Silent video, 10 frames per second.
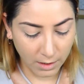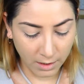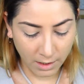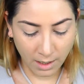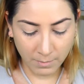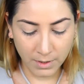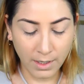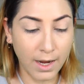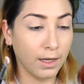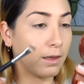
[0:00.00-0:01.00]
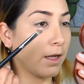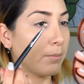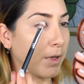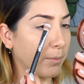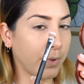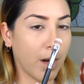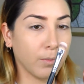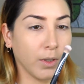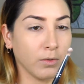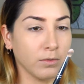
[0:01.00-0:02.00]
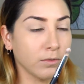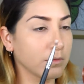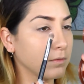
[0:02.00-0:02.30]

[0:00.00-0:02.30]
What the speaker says: And I'm going to highlight my brow bone.